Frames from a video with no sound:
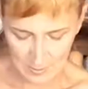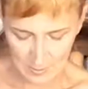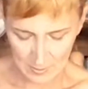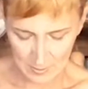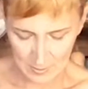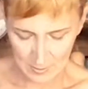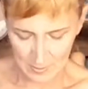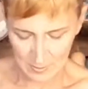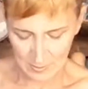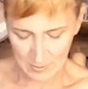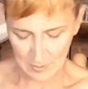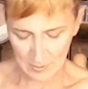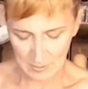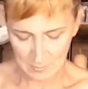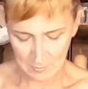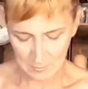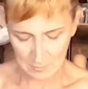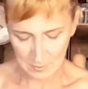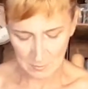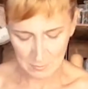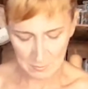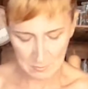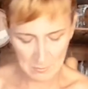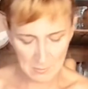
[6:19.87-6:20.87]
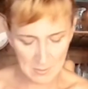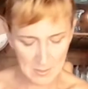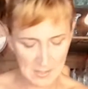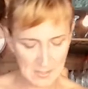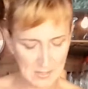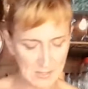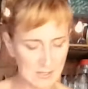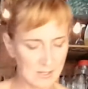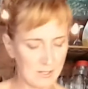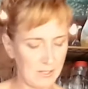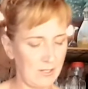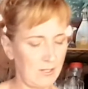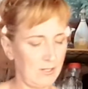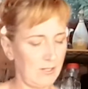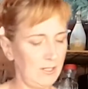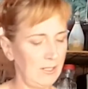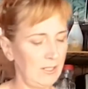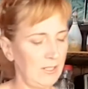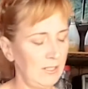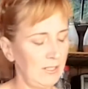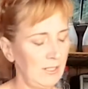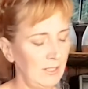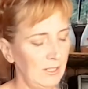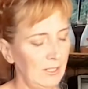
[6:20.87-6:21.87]
But Miss
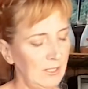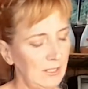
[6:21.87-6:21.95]
Carney